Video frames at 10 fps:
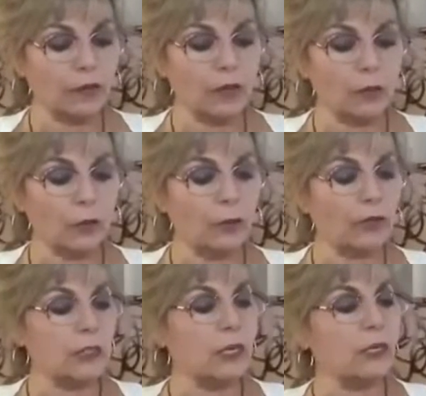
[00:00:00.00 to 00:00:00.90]

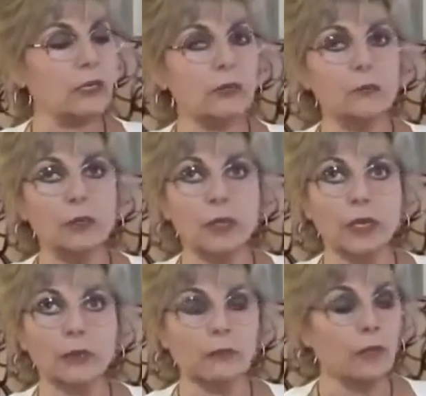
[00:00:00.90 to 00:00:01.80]
Everything will be
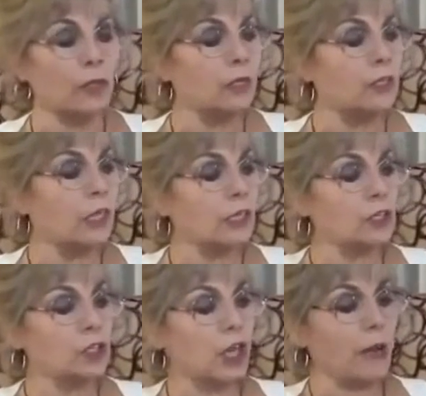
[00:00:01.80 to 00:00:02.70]
telecommuting,
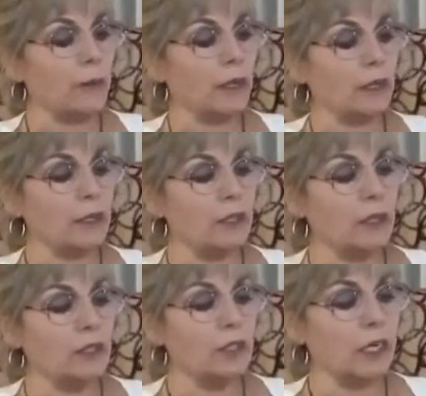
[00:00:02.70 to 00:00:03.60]

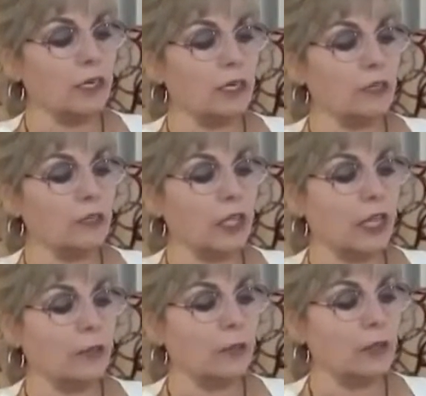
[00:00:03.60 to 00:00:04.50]
teleshopping,
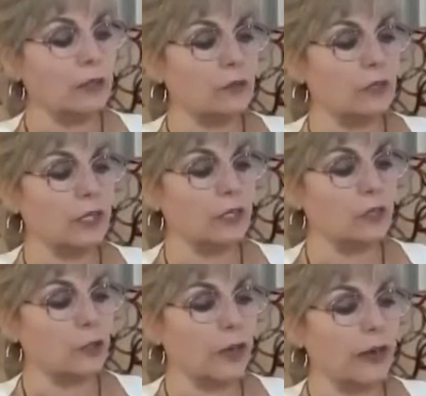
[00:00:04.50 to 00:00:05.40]
teleentertainment,
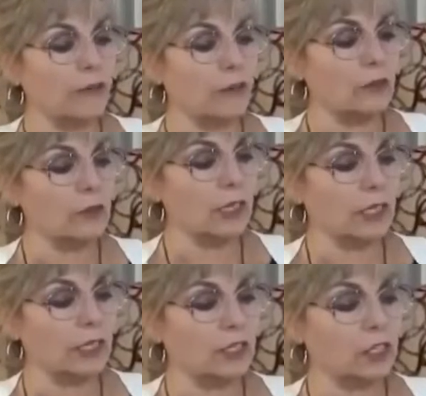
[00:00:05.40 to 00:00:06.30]

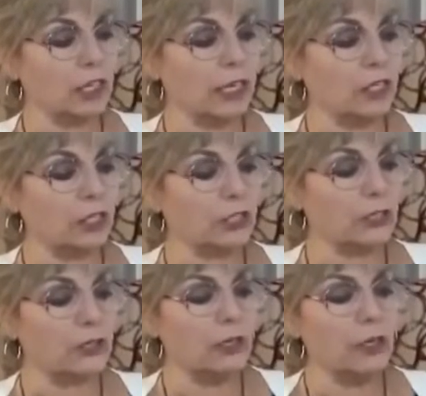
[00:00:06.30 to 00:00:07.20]
teletravel,
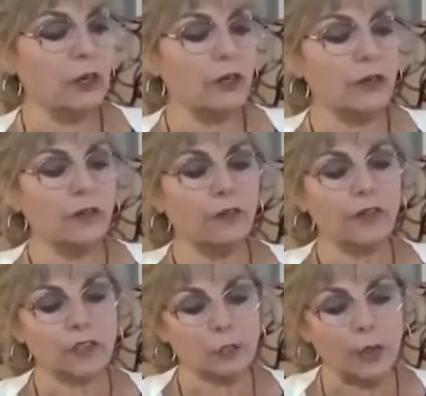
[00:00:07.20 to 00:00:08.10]
teleeducation.
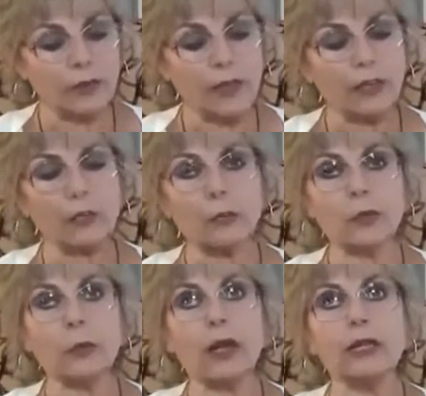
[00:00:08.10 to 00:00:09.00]
This way
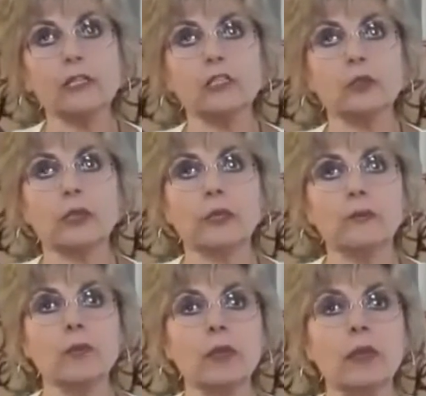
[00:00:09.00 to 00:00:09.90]
they can rewrite
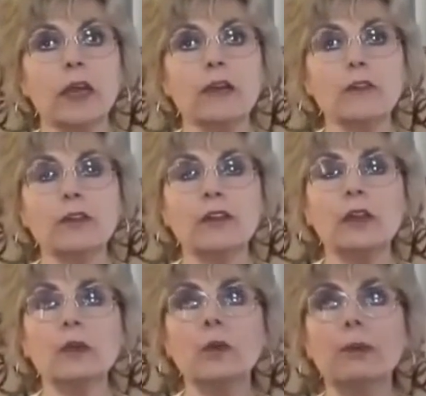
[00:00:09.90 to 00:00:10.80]
history.
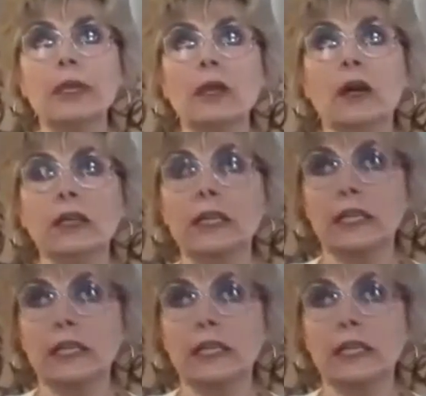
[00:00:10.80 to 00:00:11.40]
Everything will be